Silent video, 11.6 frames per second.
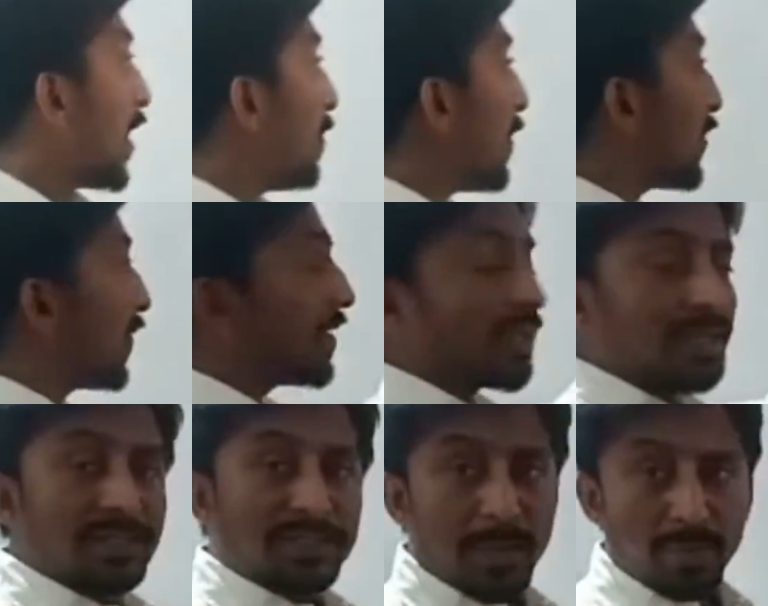I have
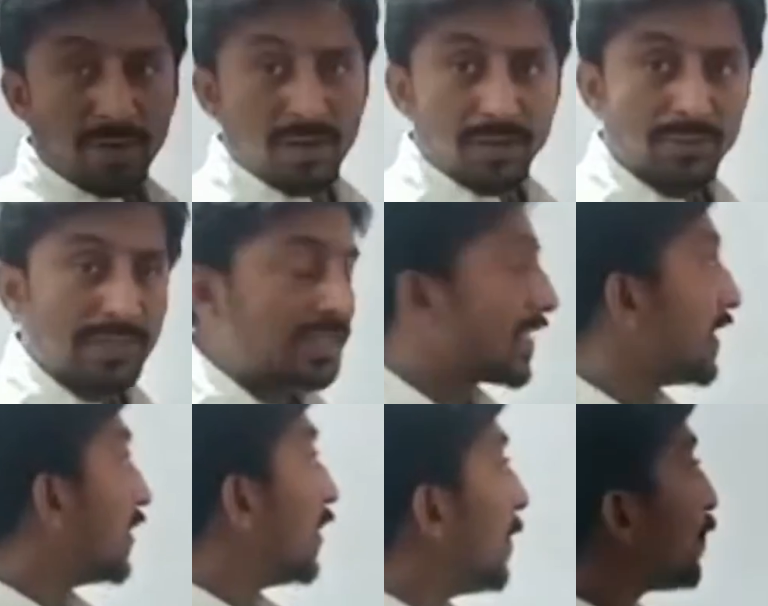one table. You can see
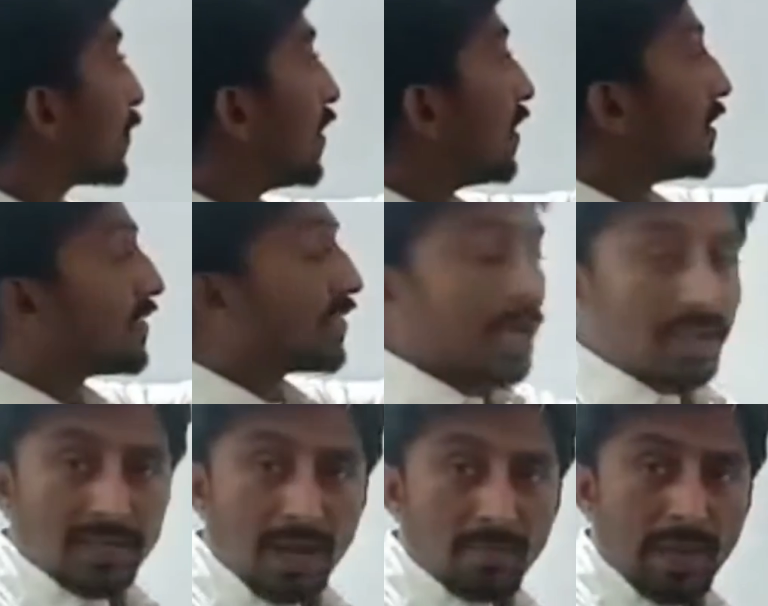here
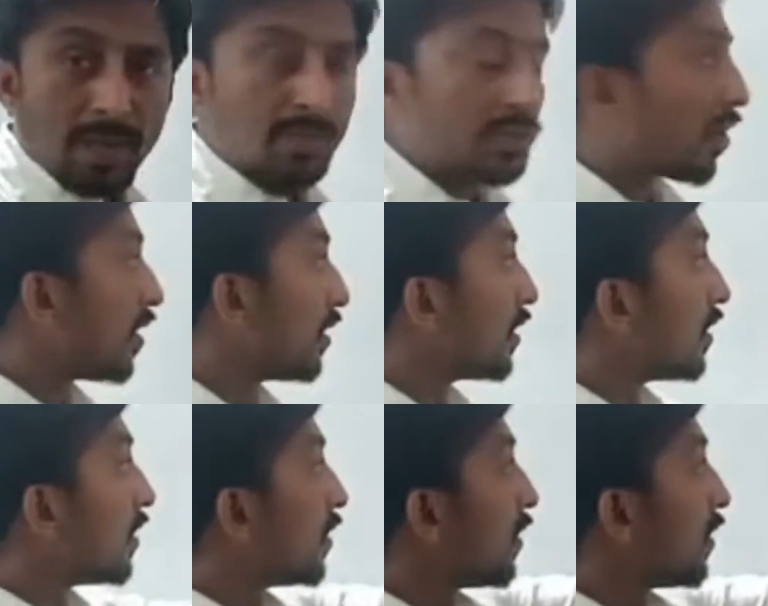diagram I have drawn.